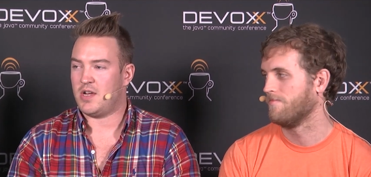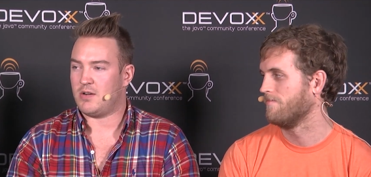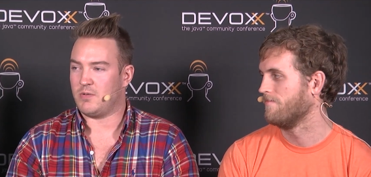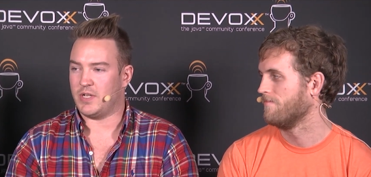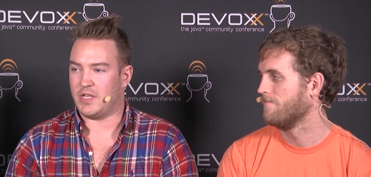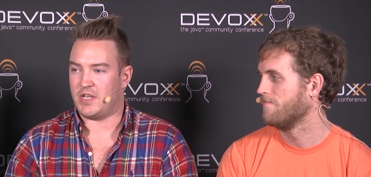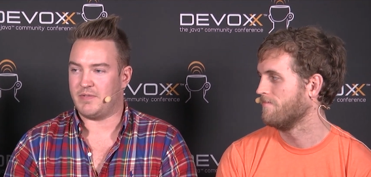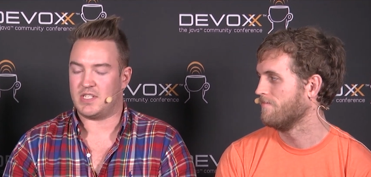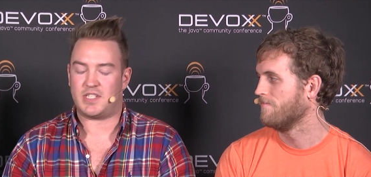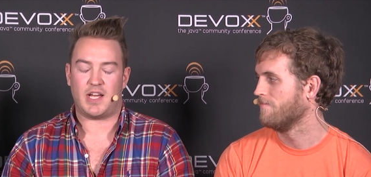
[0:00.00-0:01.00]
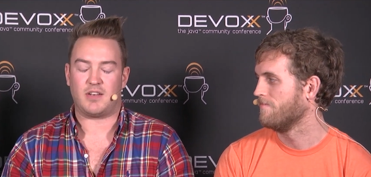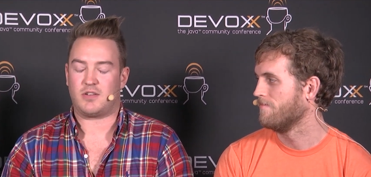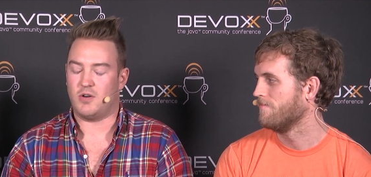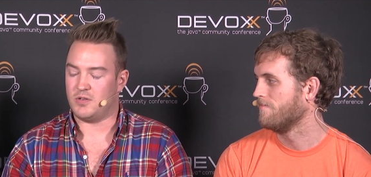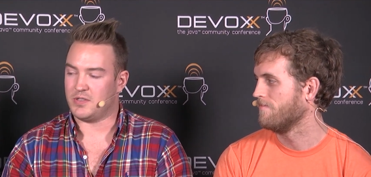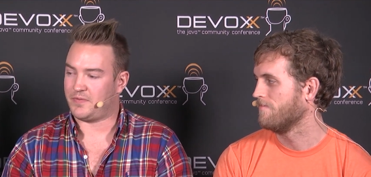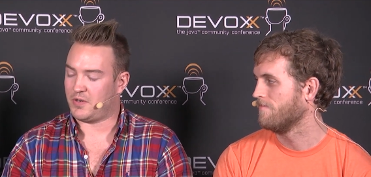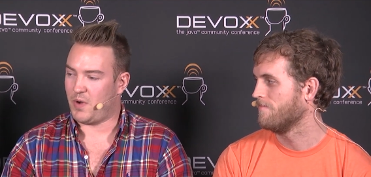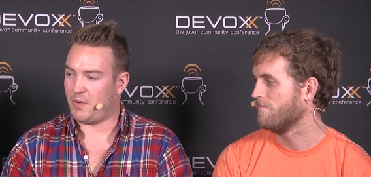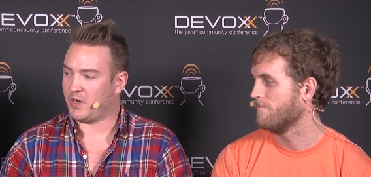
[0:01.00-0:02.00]
Speaker 1: really even set goals for
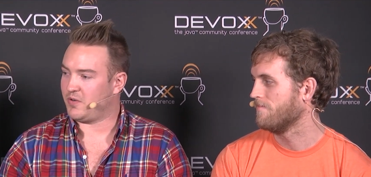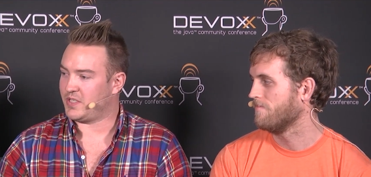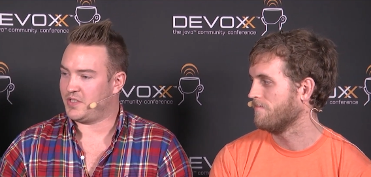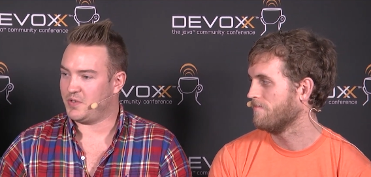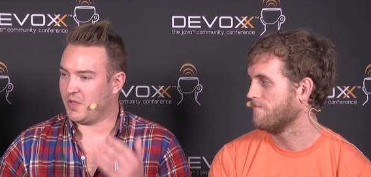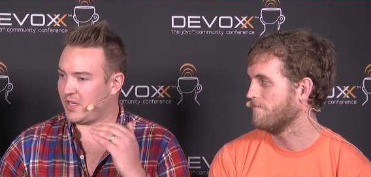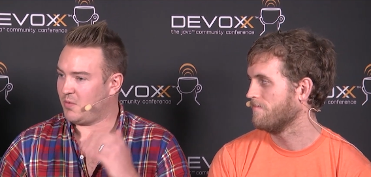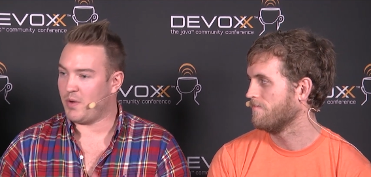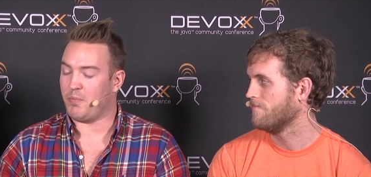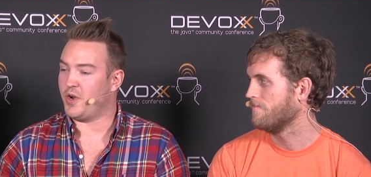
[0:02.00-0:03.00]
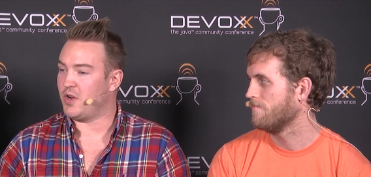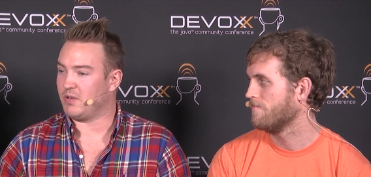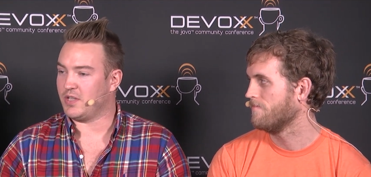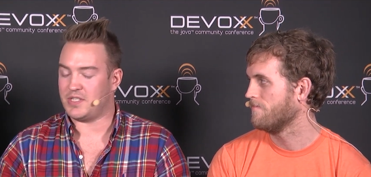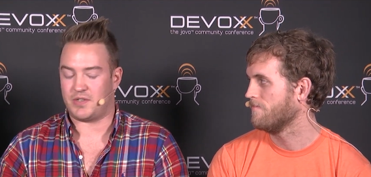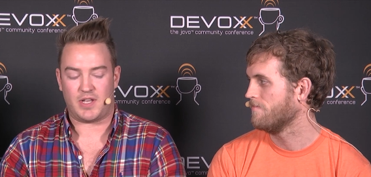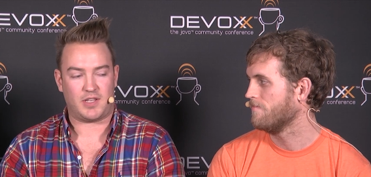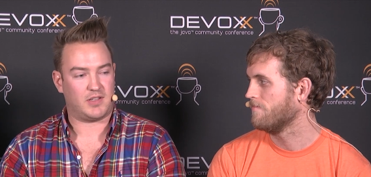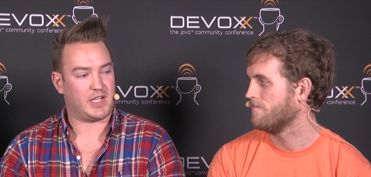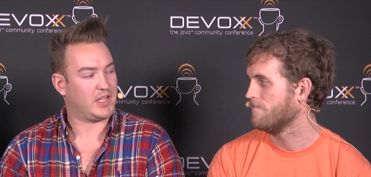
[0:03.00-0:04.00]
when we're going to do like a 1.0 release or
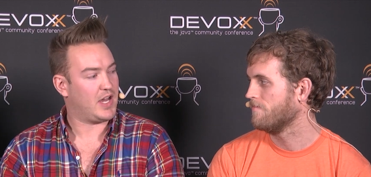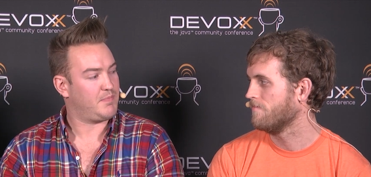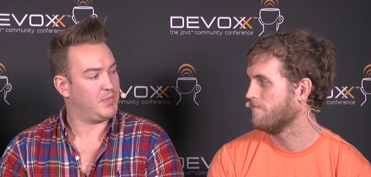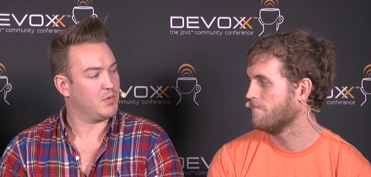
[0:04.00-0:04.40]
anything like that, but